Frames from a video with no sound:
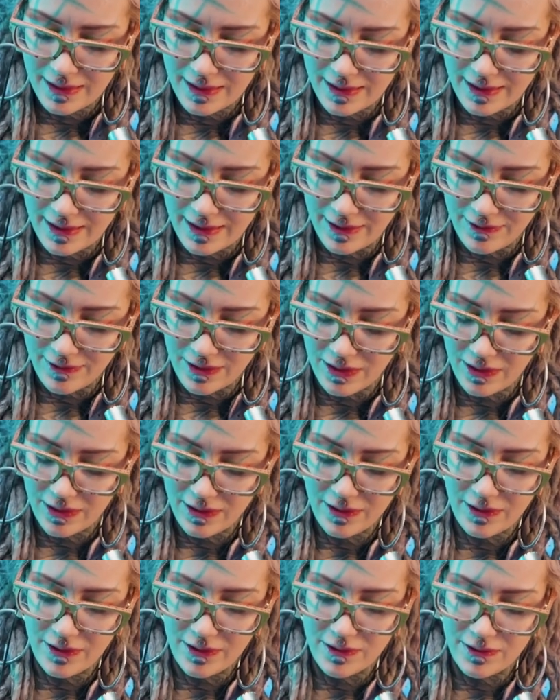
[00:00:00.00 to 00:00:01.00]
It have a
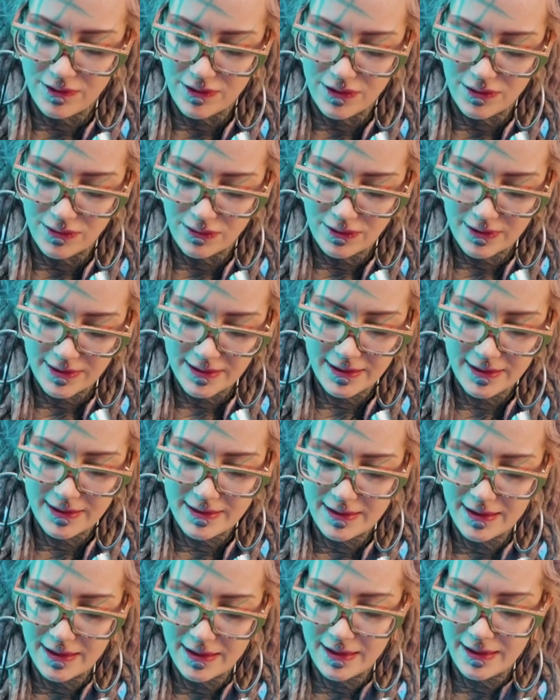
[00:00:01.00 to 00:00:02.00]
lot of juice
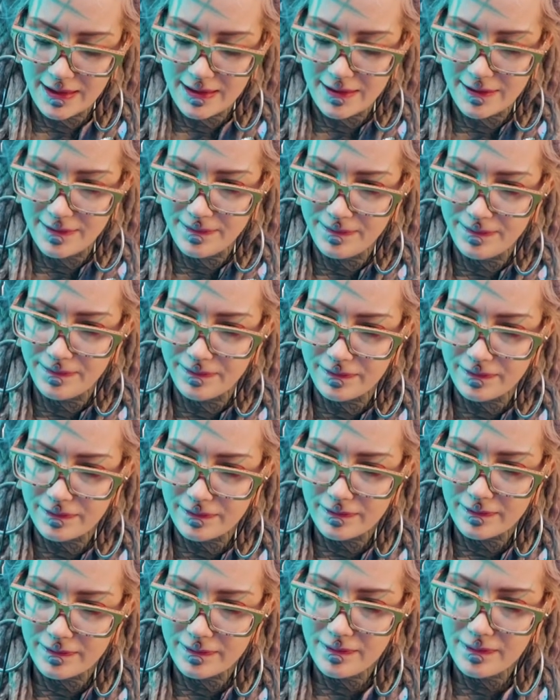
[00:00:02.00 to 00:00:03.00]
inside,
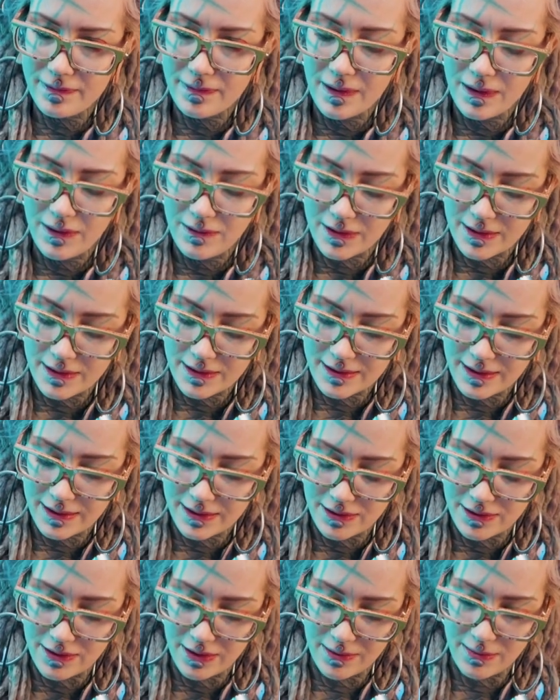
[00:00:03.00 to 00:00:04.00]
what is
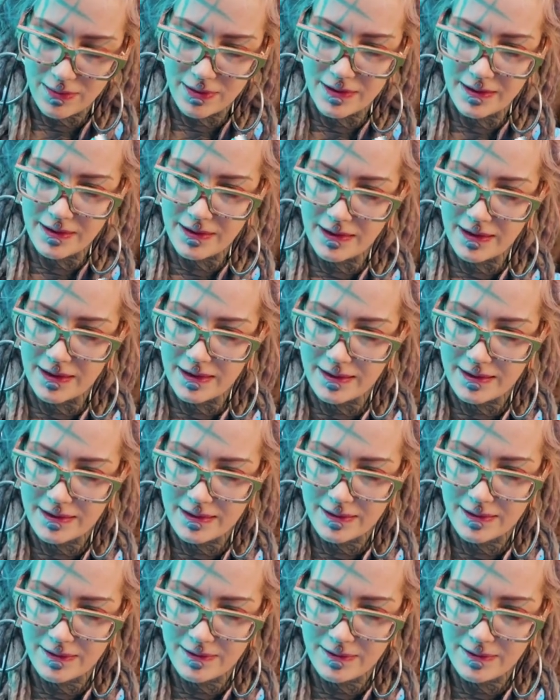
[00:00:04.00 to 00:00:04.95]
actually pretty nice.